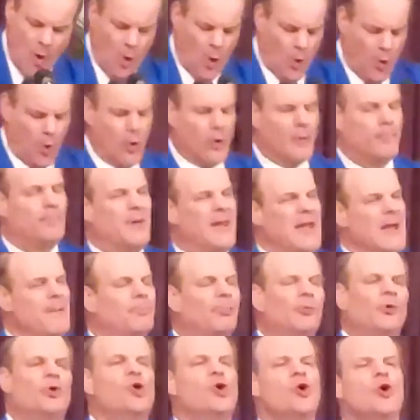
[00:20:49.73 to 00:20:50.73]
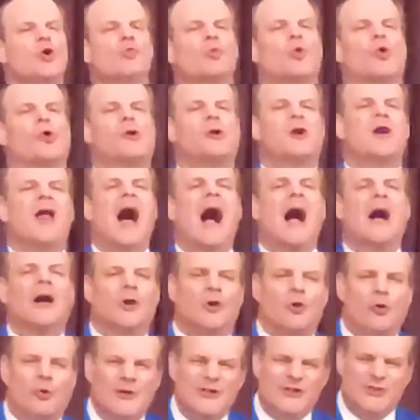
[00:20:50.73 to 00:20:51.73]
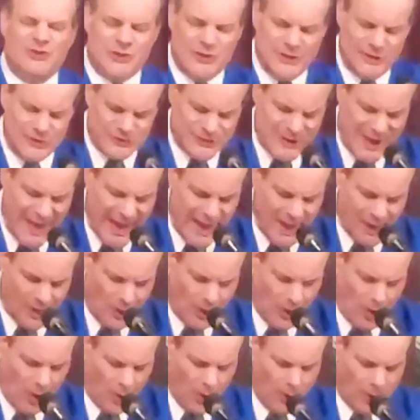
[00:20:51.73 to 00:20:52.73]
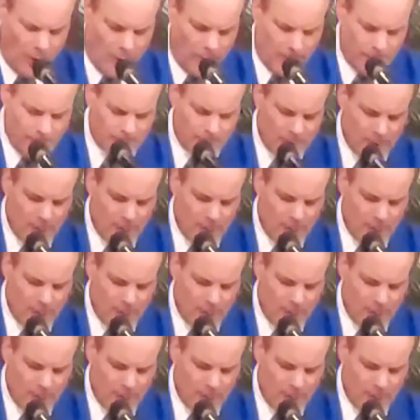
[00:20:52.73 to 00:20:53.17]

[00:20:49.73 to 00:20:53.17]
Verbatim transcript: or people who were not Christians at all